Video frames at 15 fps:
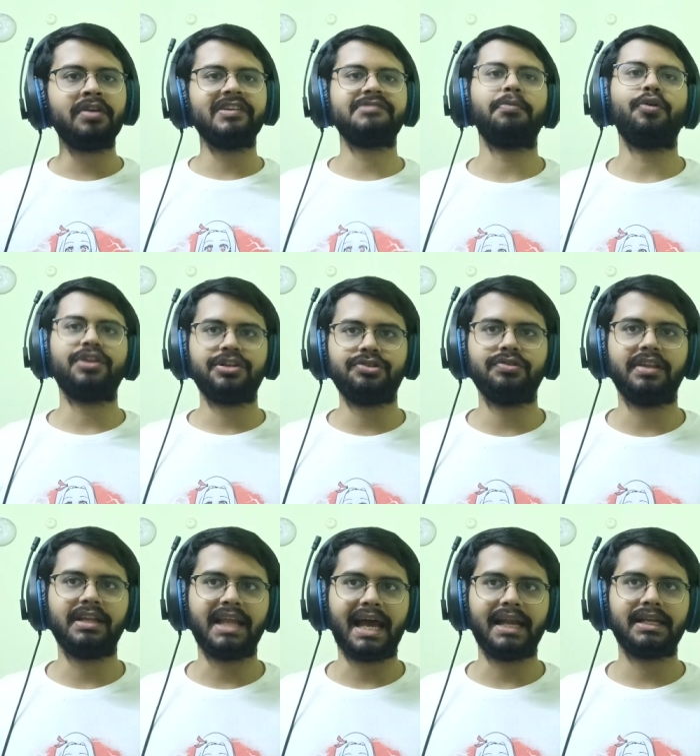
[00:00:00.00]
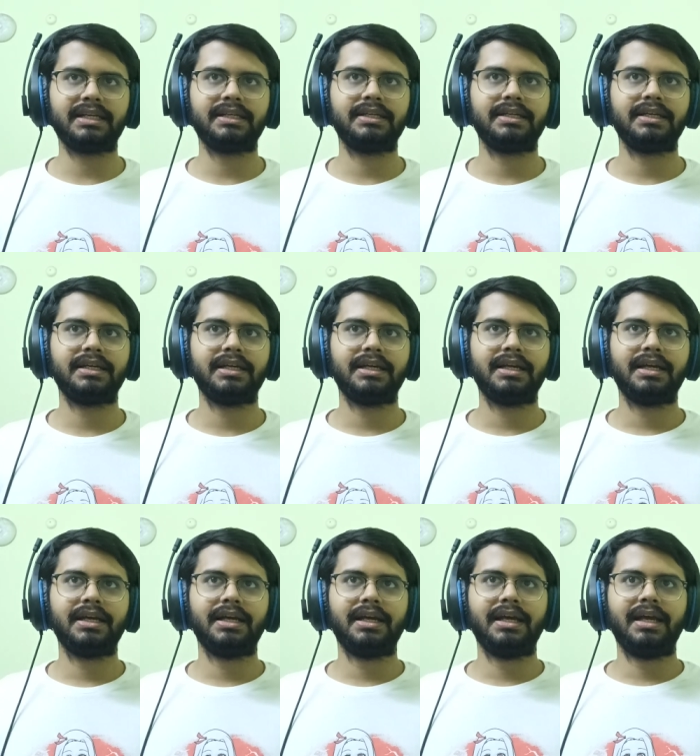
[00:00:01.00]
one responded to the dad.
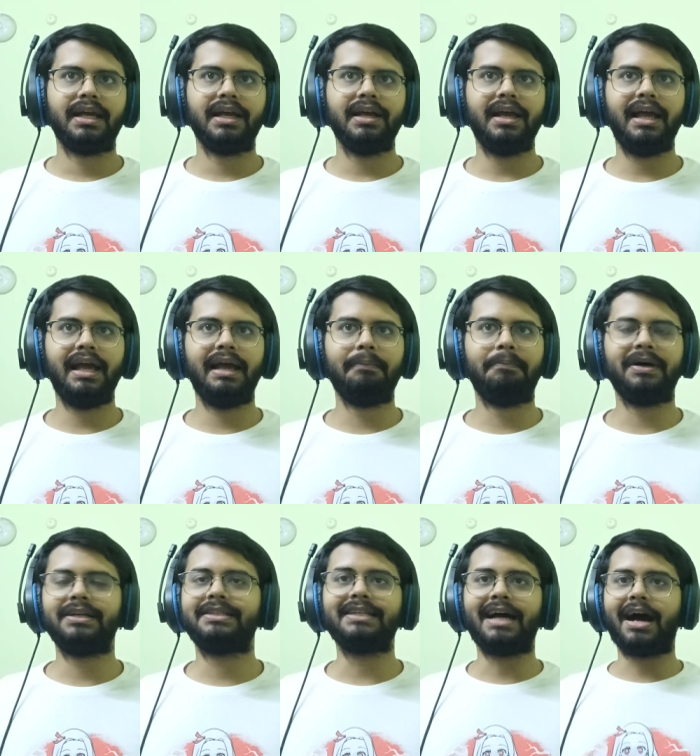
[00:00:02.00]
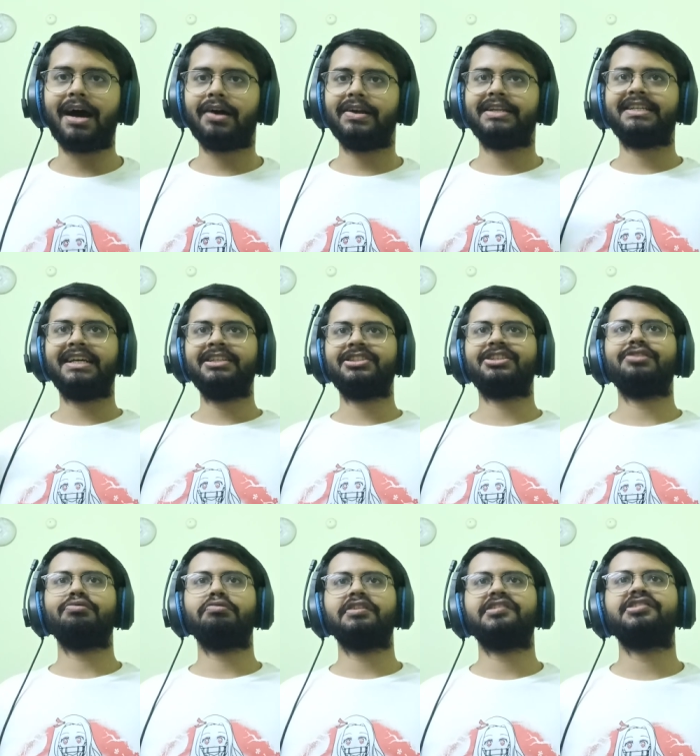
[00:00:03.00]
But our
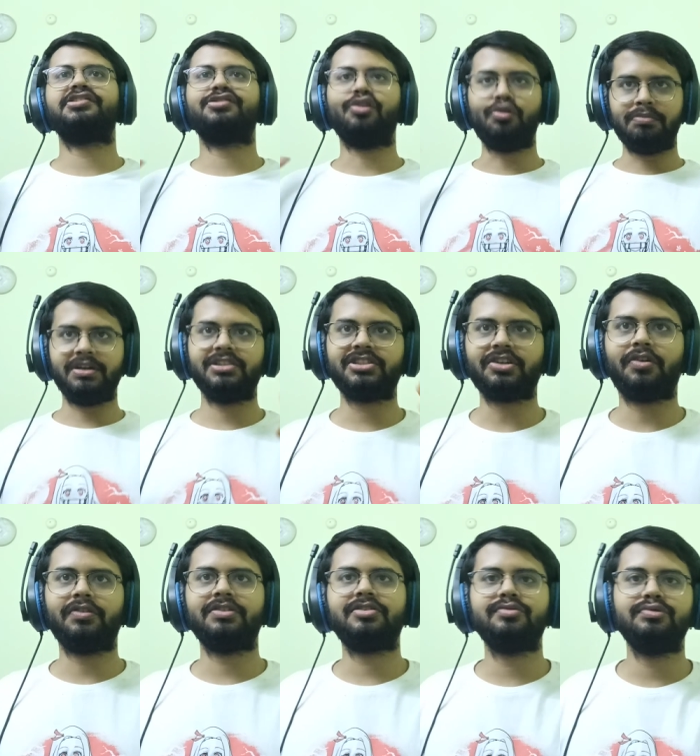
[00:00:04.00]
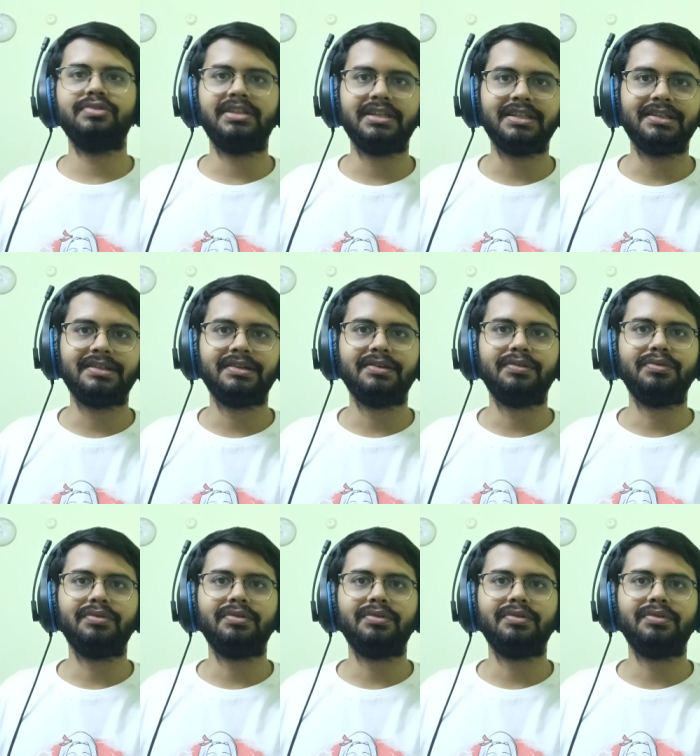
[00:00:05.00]
attention was so much onto the